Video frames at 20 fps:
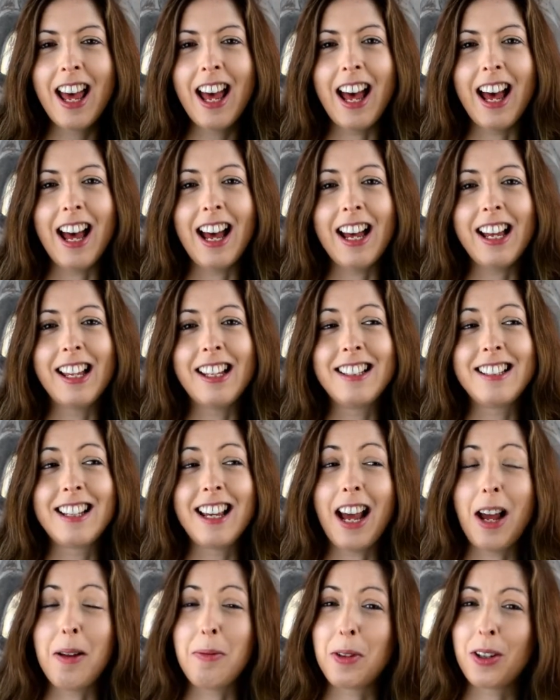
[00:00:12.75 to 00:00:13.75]
and
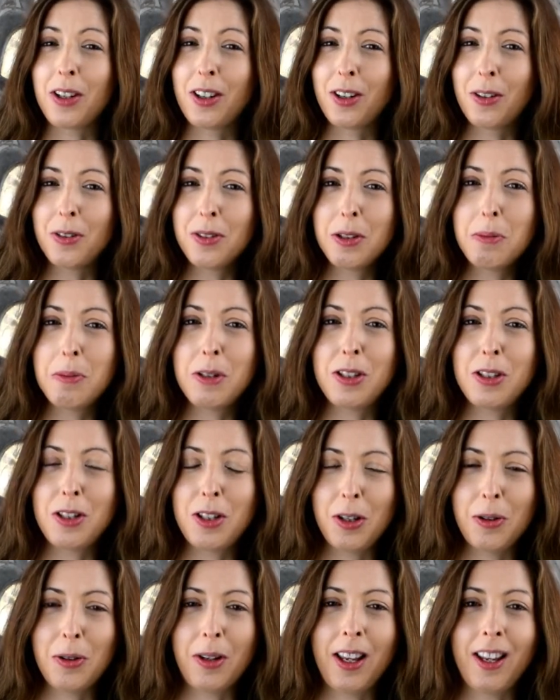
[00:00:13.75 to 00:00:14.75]
I'm going to be
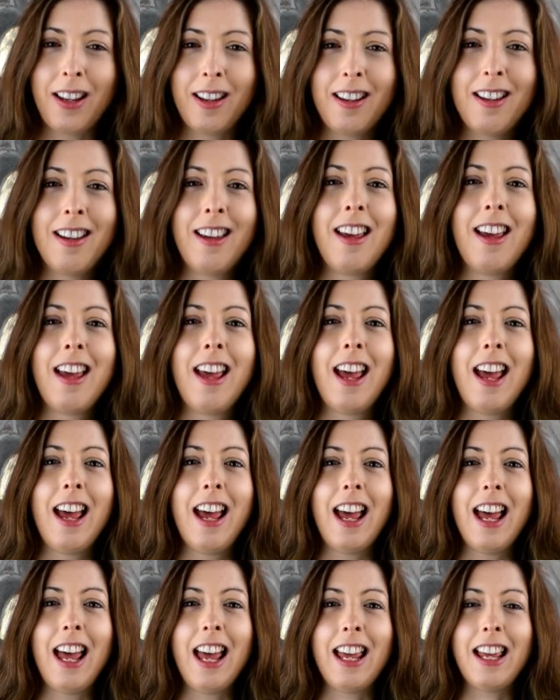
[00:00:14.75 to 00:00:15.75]
doing
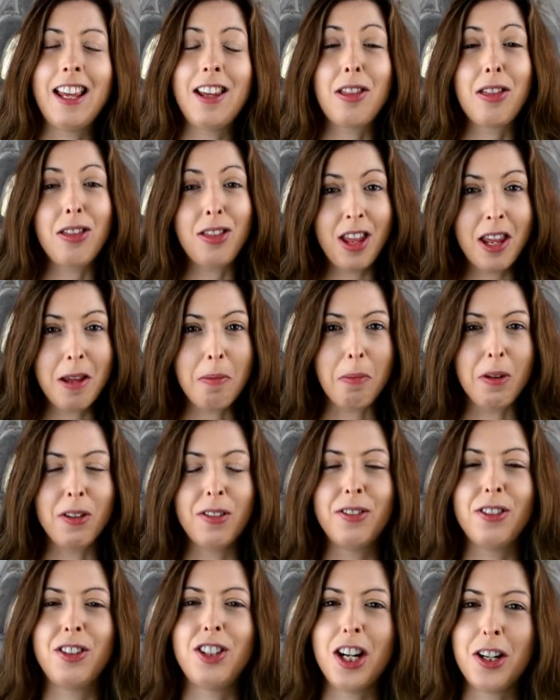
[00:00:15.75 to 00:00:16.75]
a theme
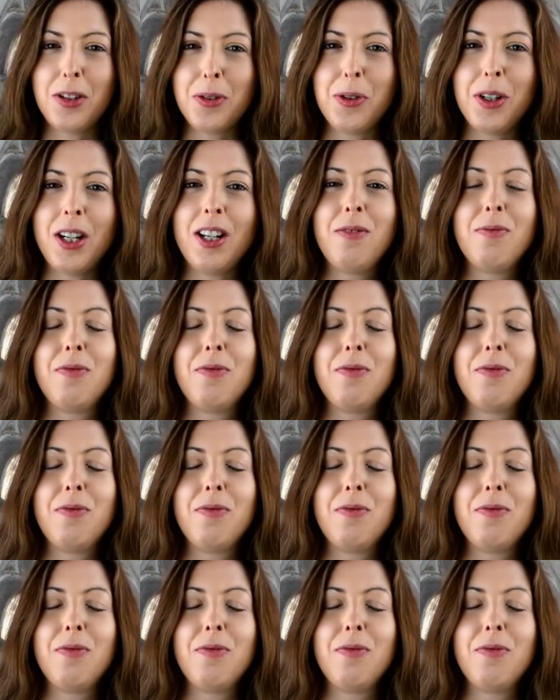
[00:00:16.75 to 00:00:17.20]
for January.